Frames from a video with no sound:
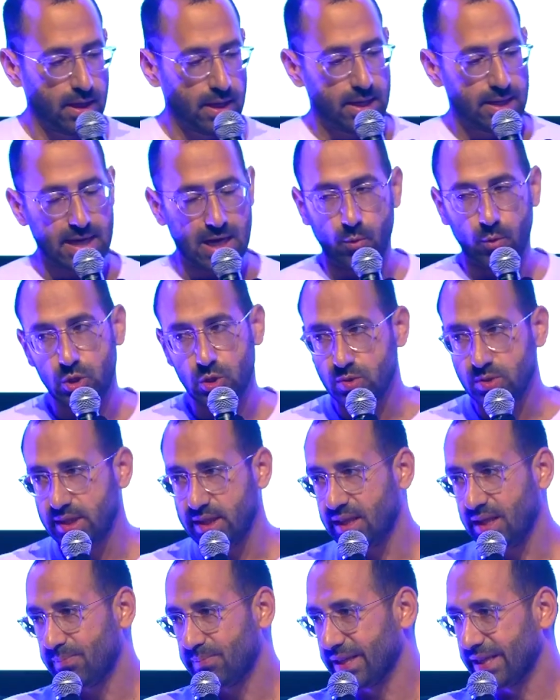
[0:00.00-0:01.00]
Now, you see
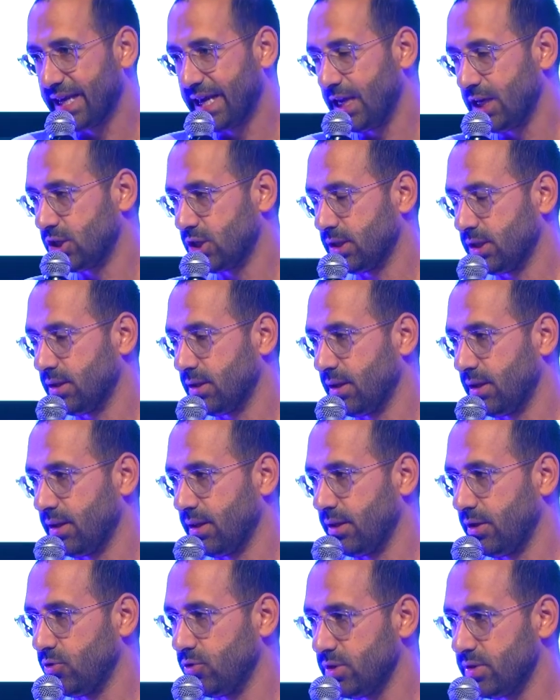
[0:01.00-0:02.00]
the implication
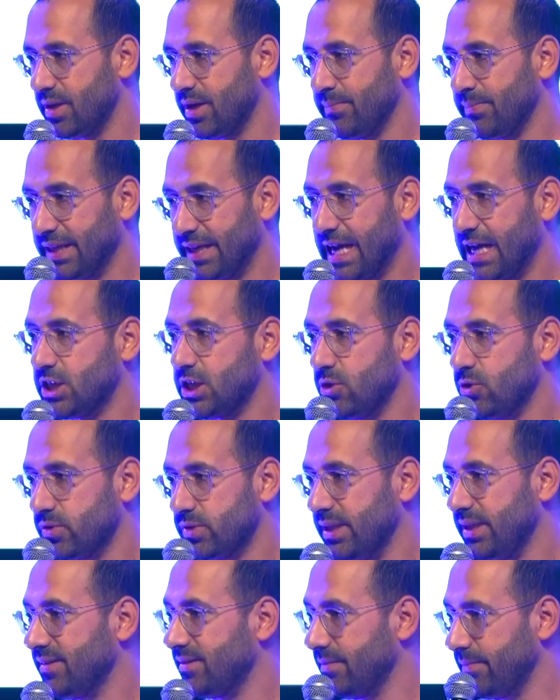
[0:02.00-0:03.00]
you
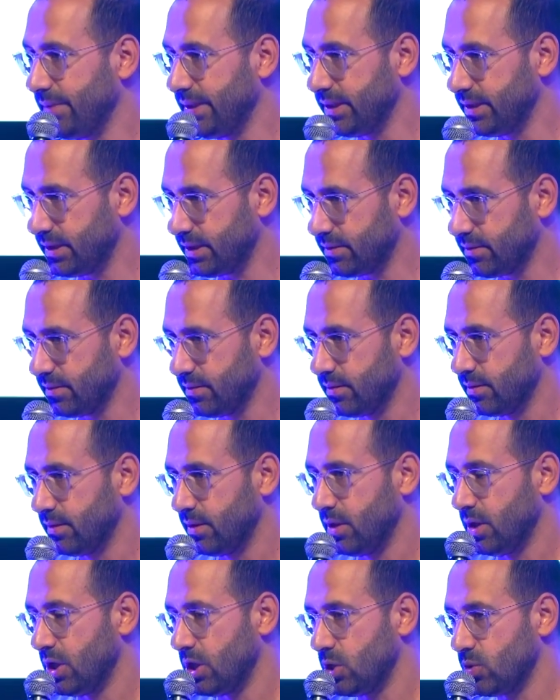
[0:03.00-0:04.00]
see is immediate.
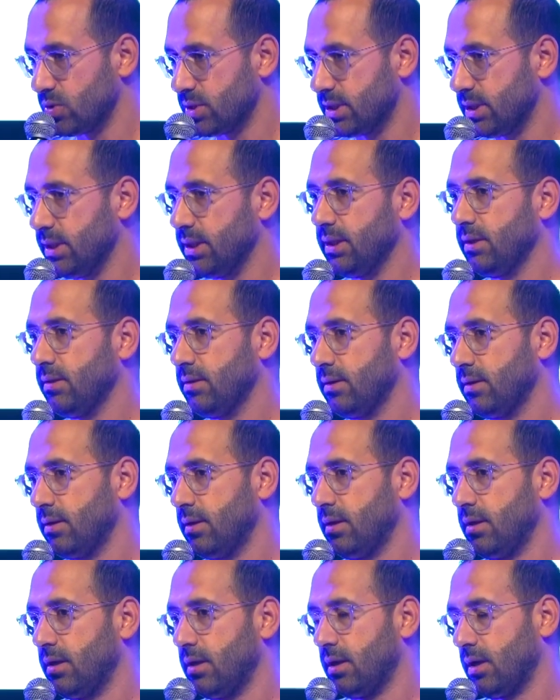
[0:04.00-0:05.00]
You see,
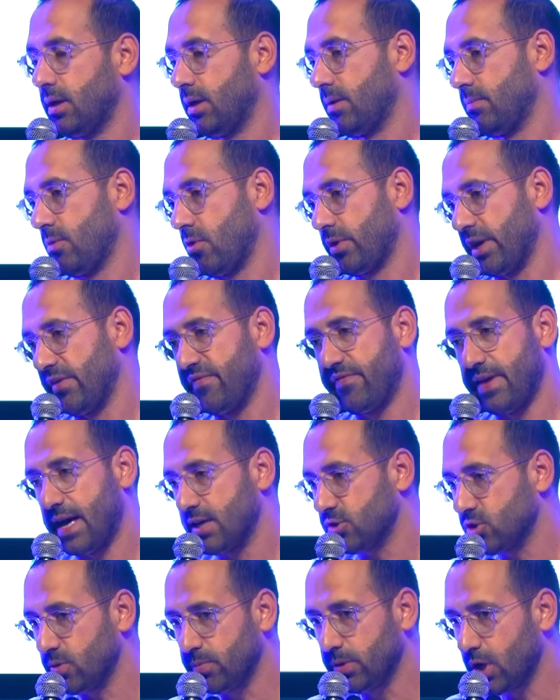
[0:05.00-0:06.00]
okay,
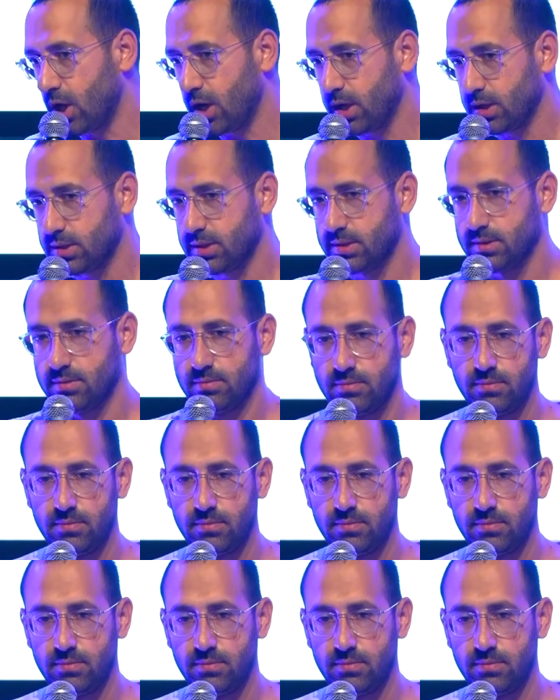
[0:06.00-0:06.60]
faster blocks,